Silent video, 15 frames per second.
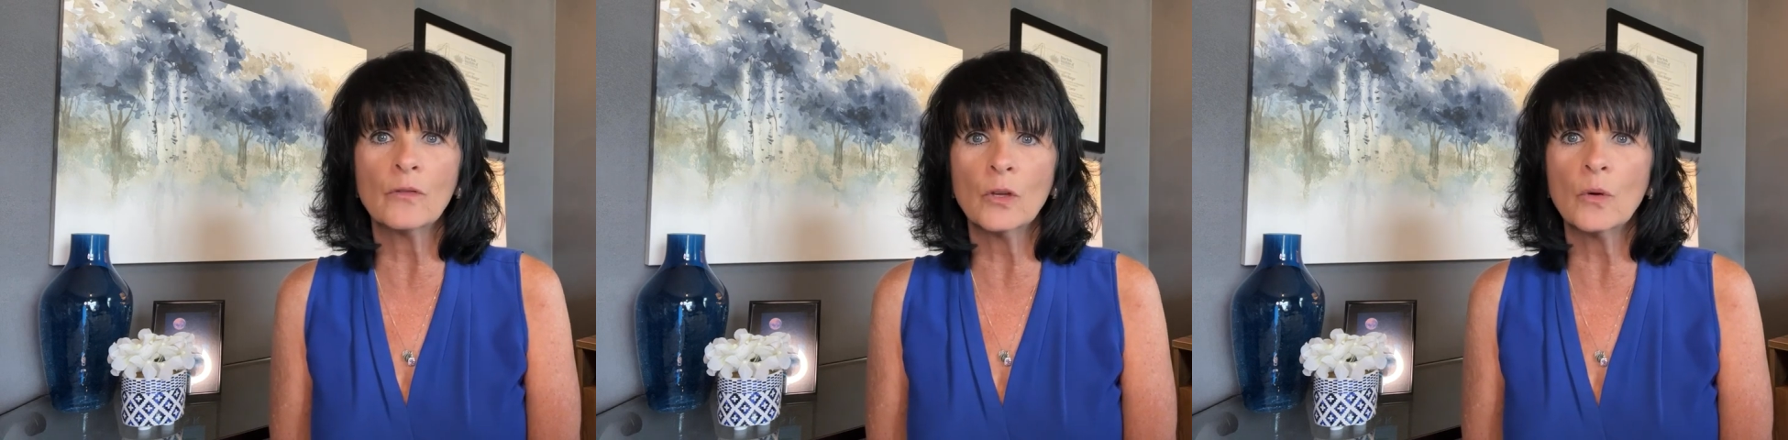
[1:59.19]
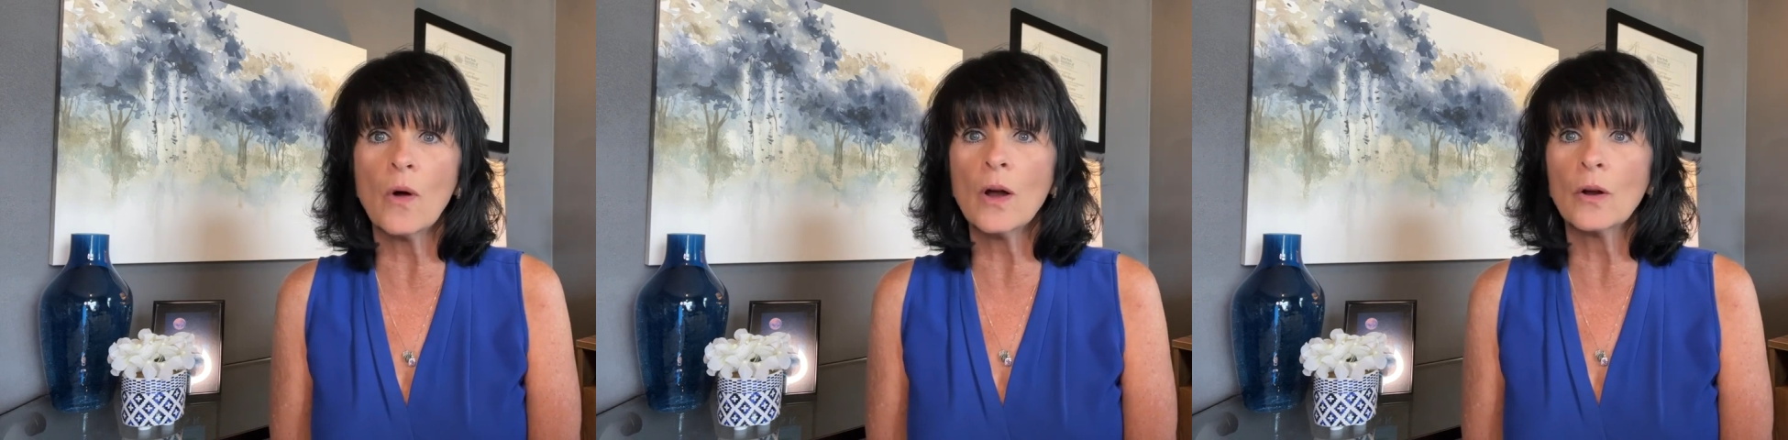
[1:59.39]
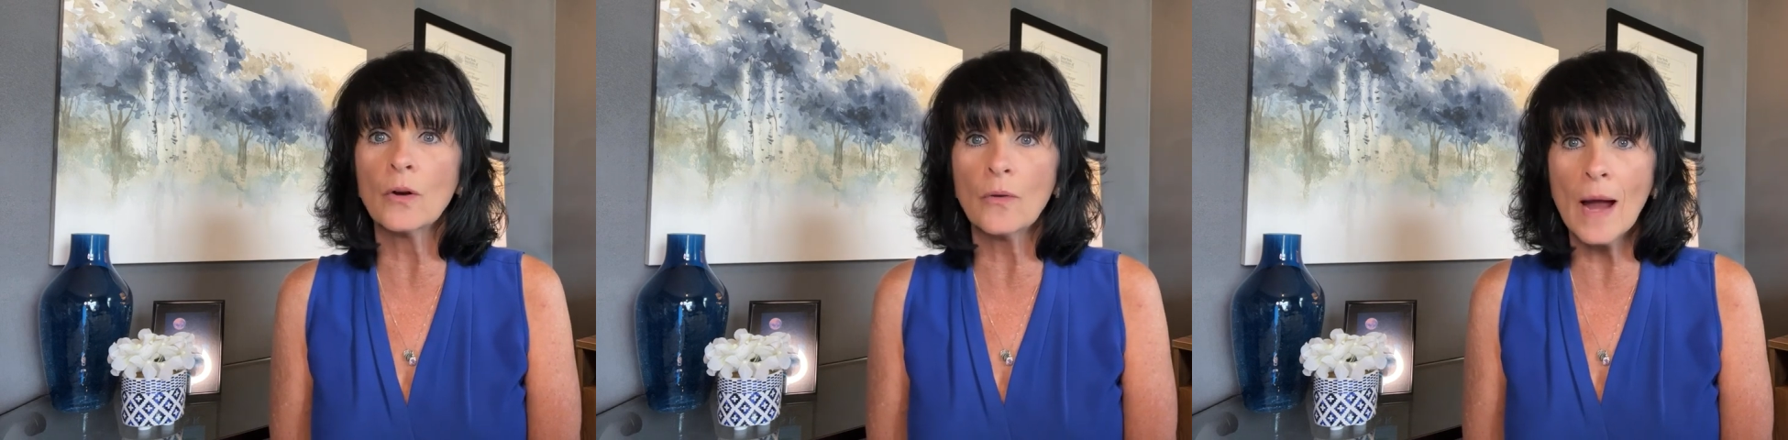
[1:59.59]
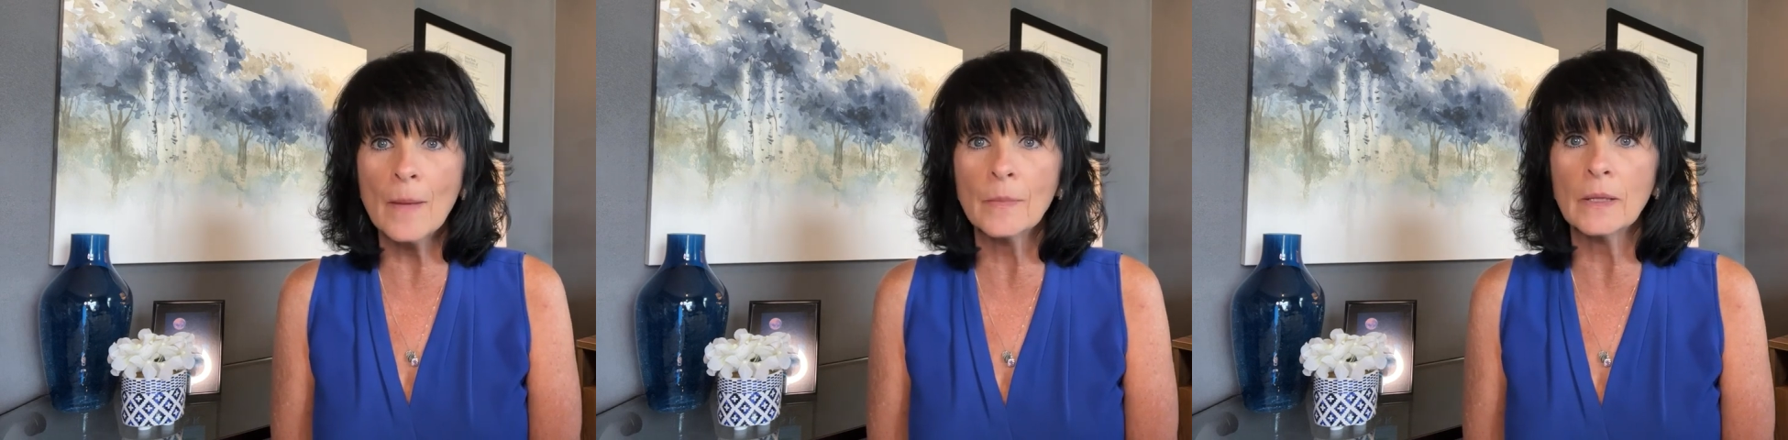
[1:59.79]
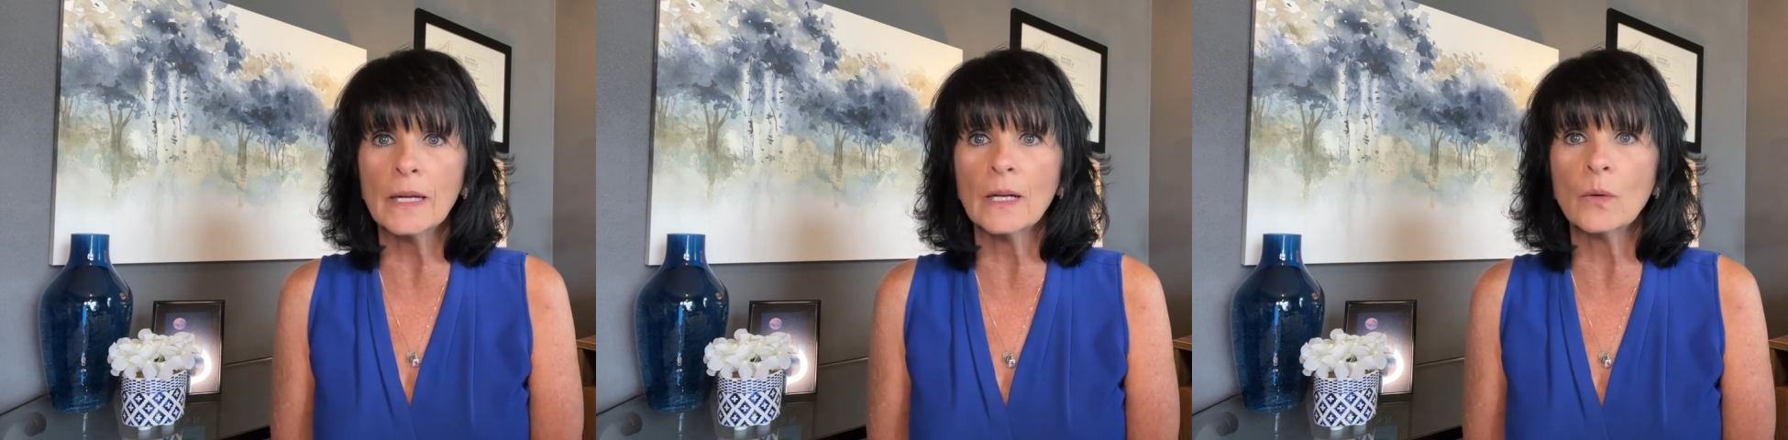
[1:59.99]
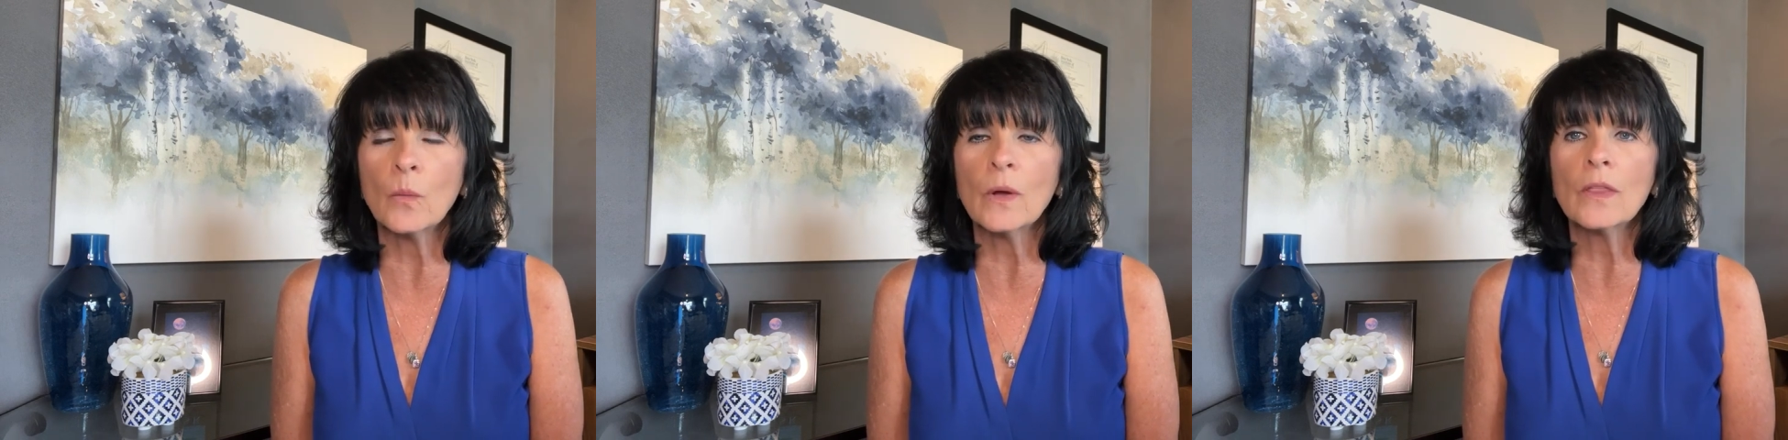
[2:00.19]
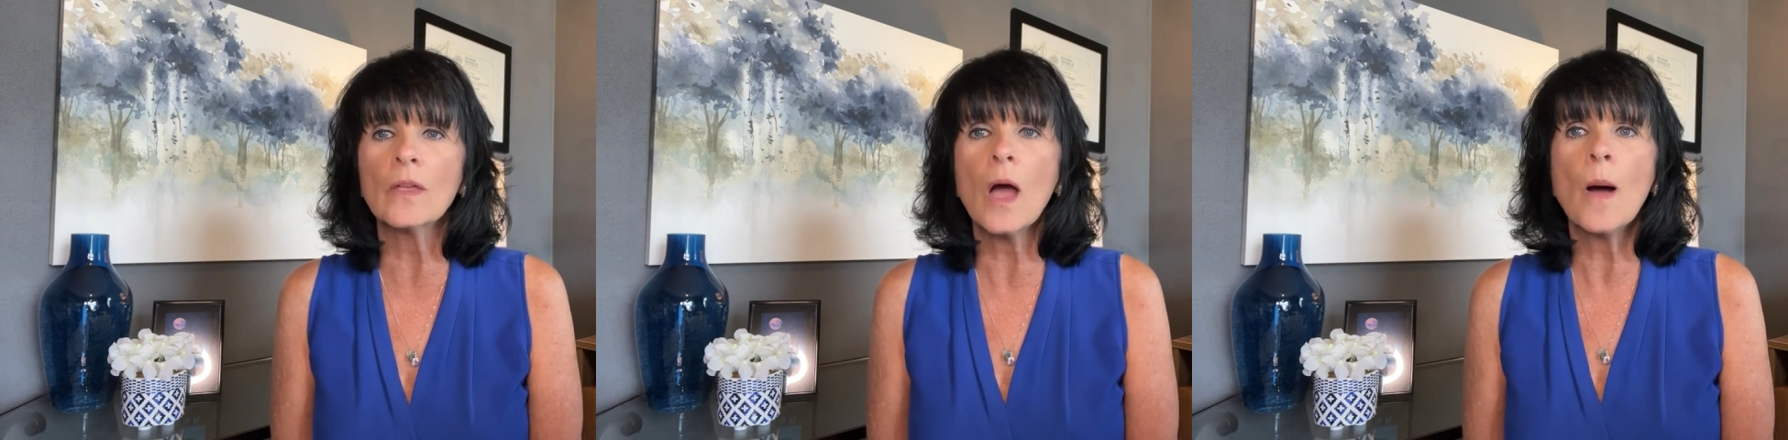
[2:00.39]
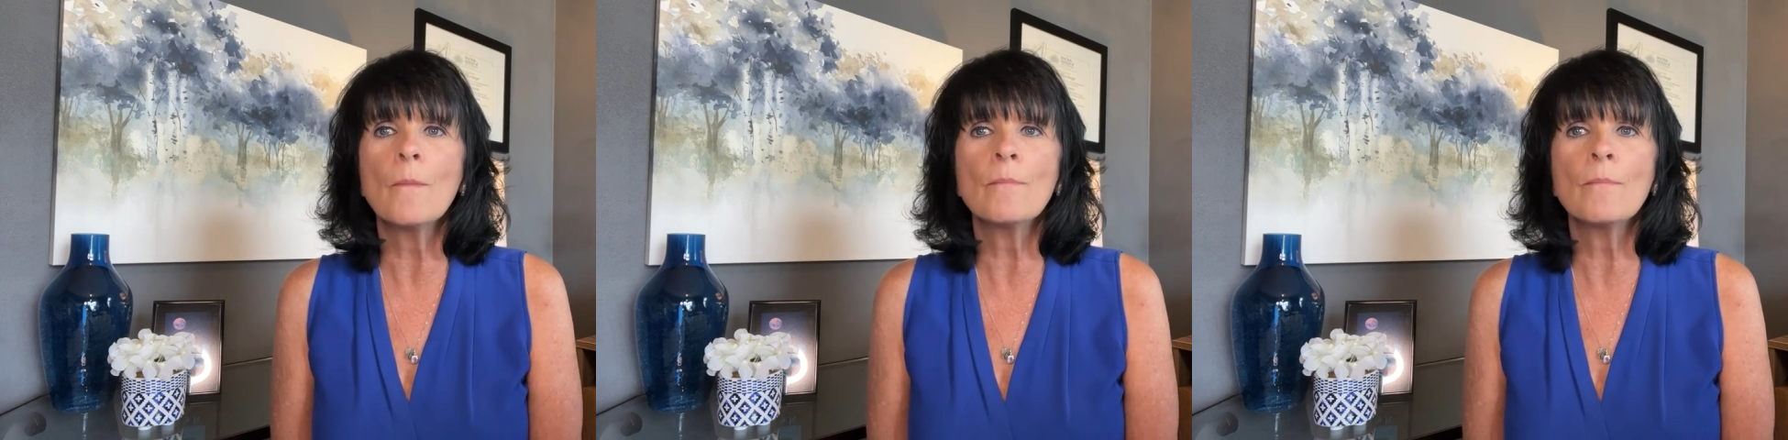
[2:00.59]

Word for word: you are grappling with